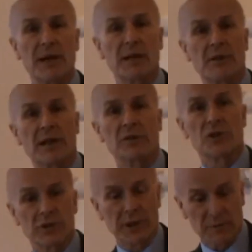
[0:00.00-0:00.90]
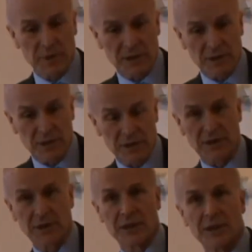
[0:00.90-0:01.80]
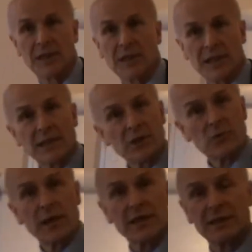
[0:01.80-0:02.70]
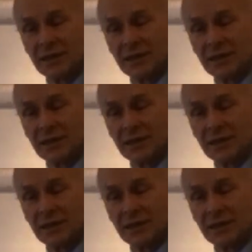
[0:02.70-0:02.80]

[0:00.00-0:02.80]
background to it because it is quite